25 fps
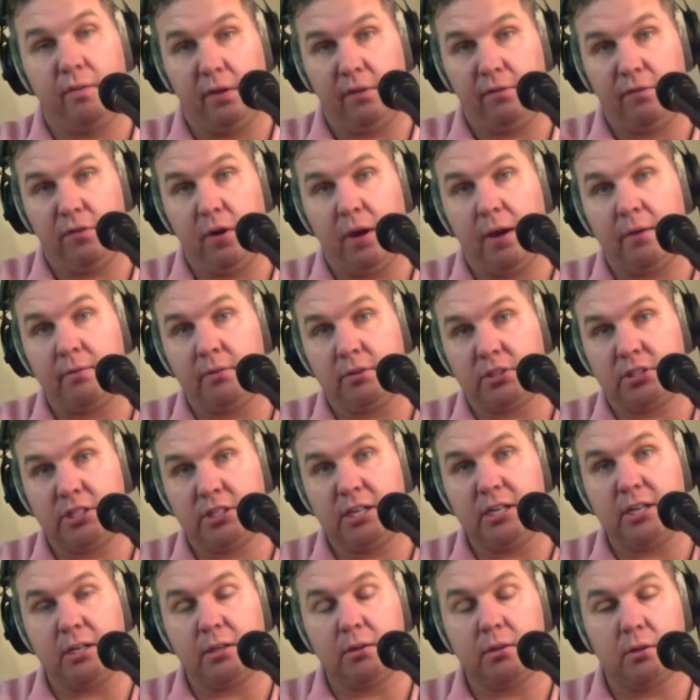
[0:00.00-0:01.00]
If you haven't
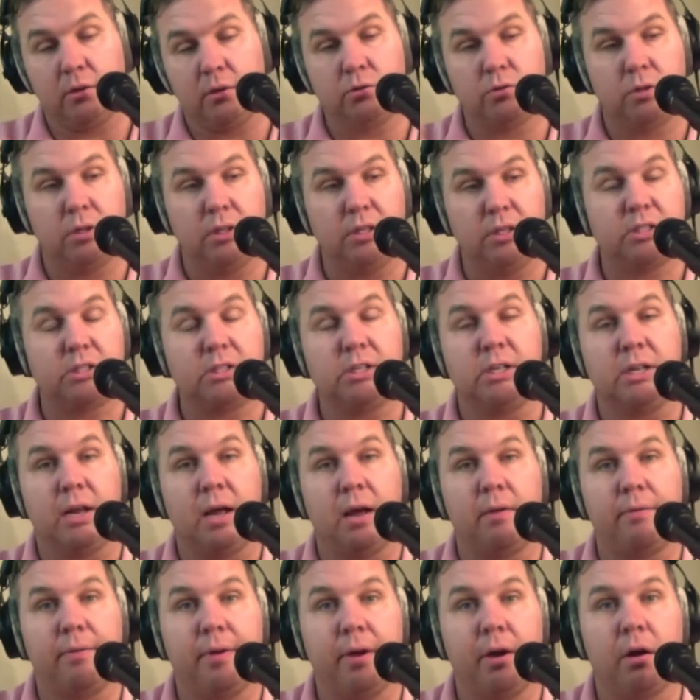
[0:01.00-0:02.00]
seen it, those listening
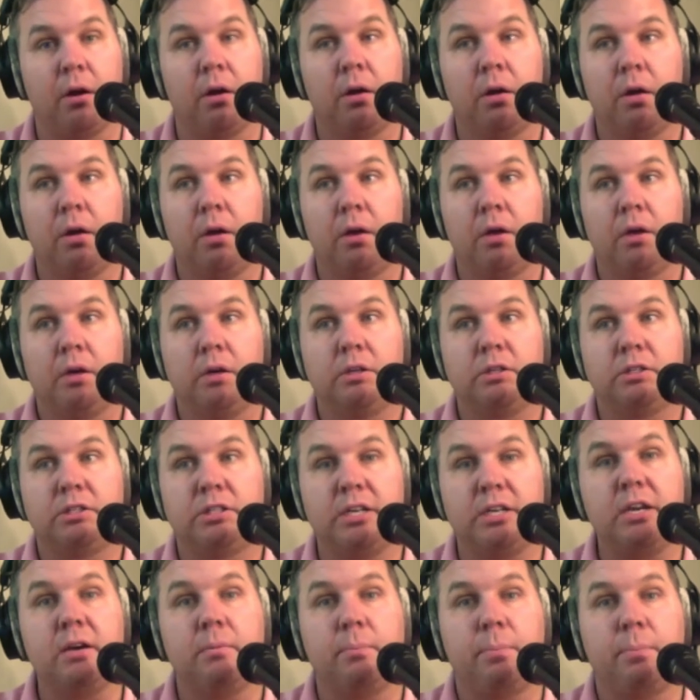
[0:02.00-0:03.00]
out there,
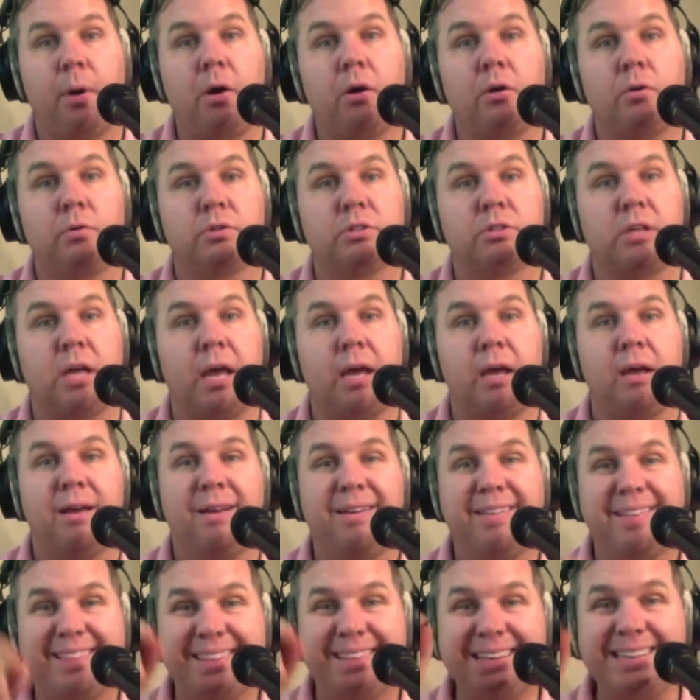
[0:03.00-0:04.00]
CM Punk was like,
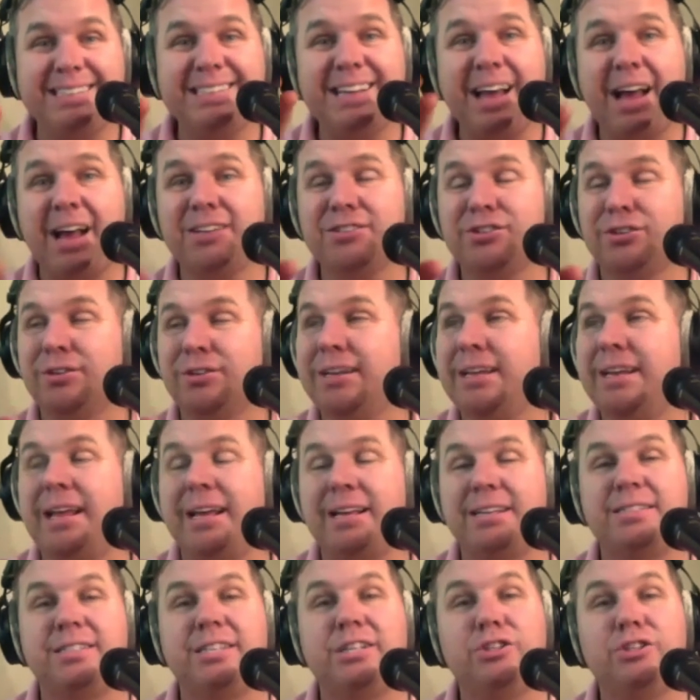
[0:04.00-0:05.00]
these guys on
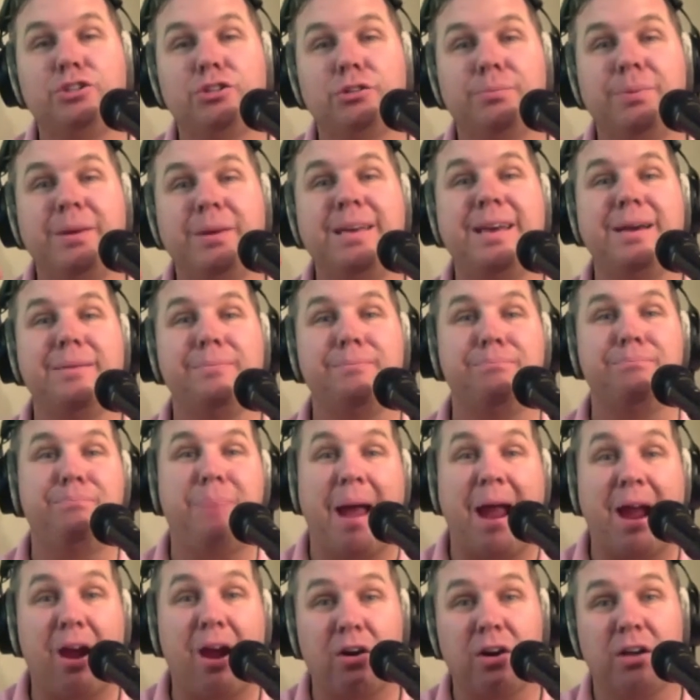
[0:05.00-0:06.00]
NXT should be
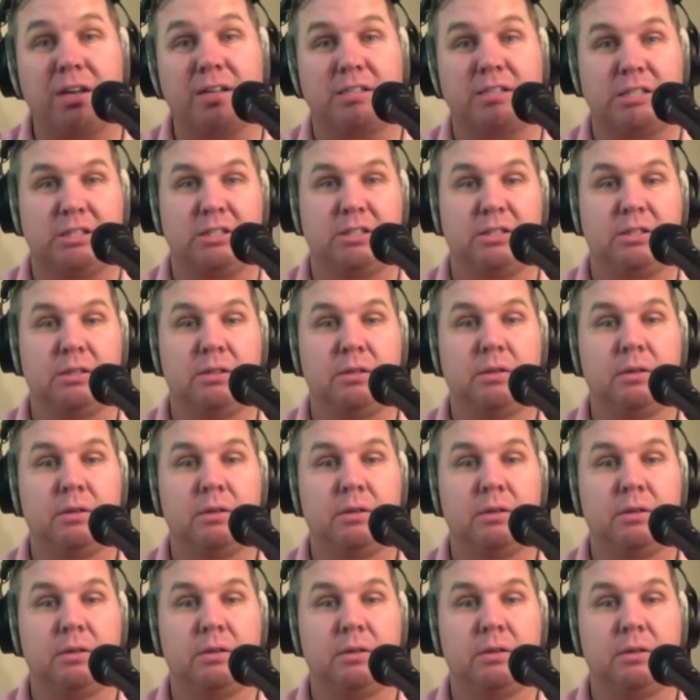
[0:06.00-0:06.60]
embarrassed